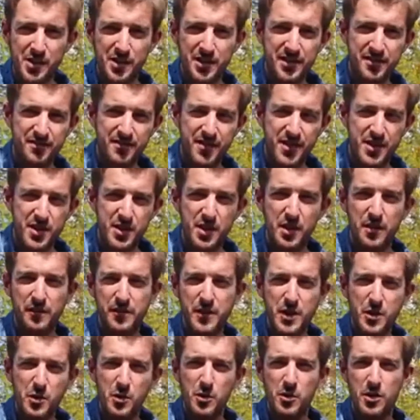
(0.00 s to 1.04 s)

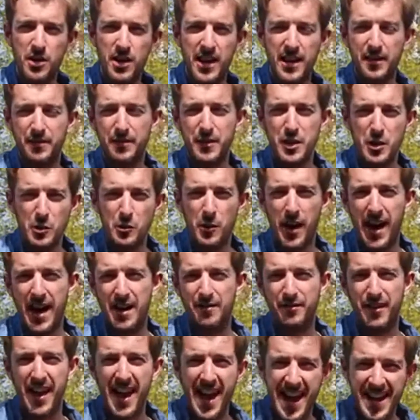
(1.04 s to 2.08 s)
So if you
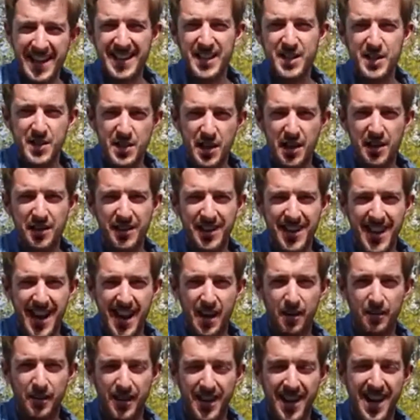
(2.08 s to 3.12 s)
have any song
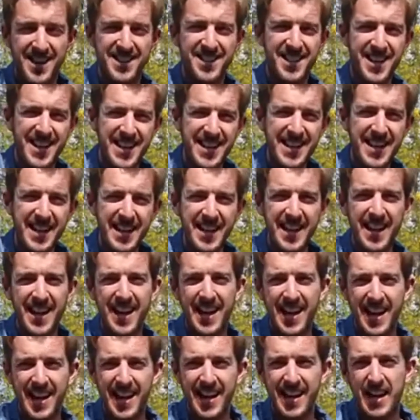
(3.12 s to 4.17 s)
now that has E,
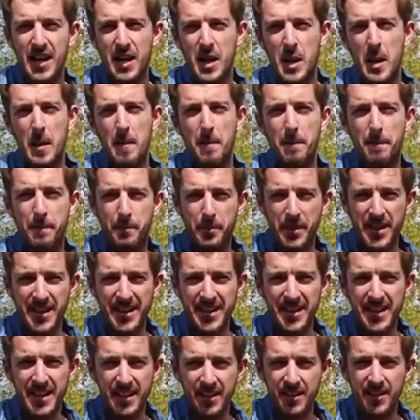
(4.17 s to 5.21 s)
A,
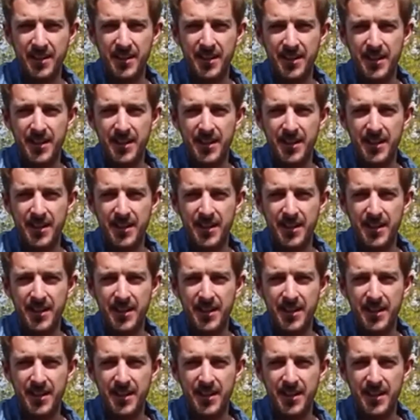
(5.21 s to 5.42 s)
B,